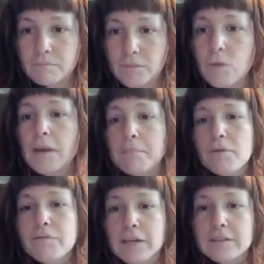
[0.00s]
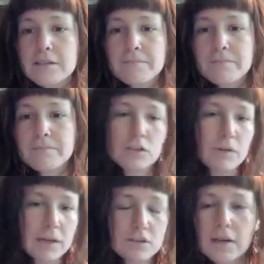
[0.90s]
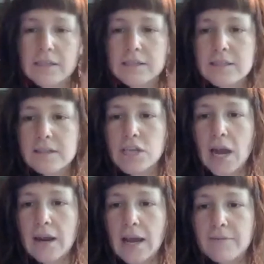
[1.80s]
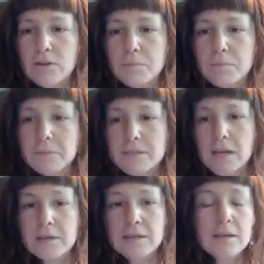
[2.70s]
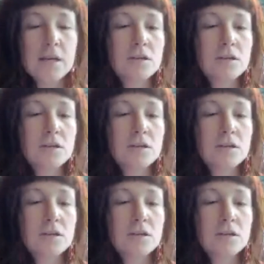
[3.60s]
okay, perfect. Great. So I can see the chat. I have it open beside me.